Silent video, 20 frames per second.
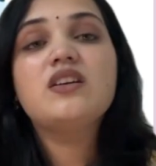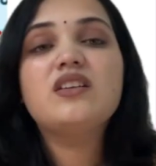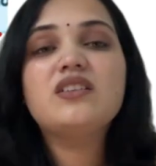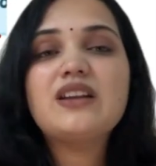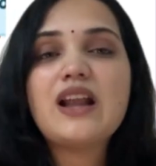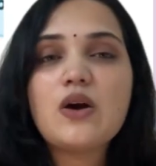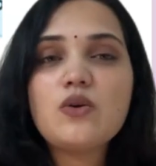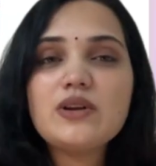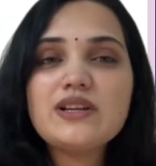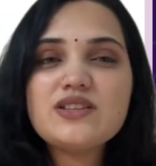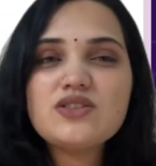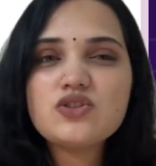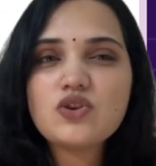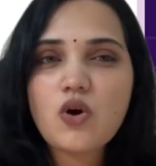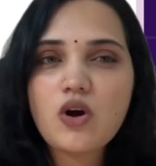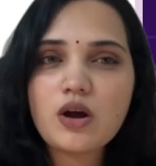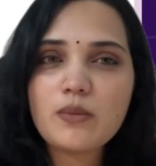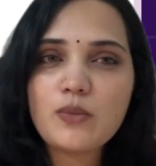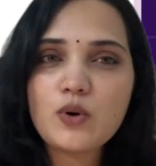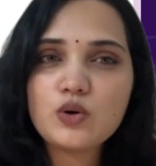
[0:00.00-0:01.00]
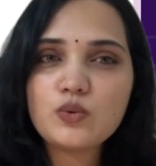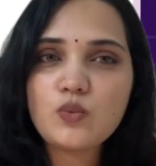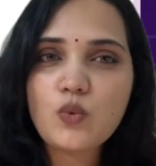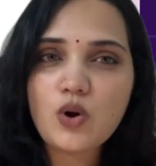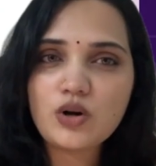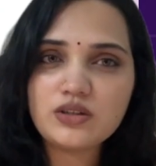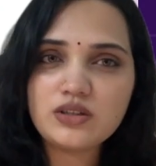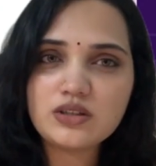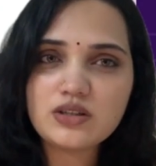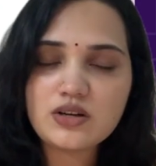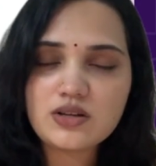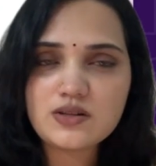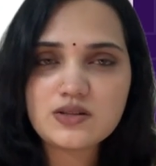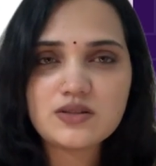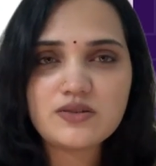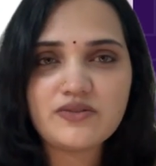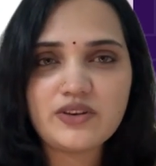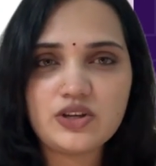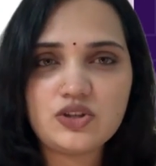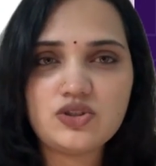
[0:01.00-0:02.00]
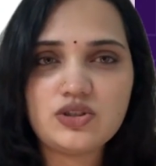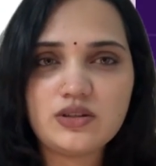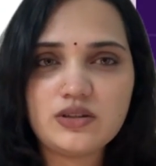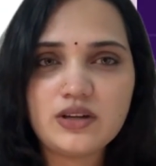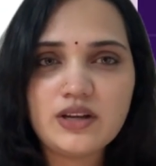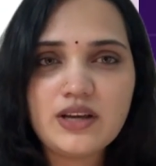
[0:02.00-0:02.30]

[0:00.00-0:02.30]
Now let's talk about water conservation.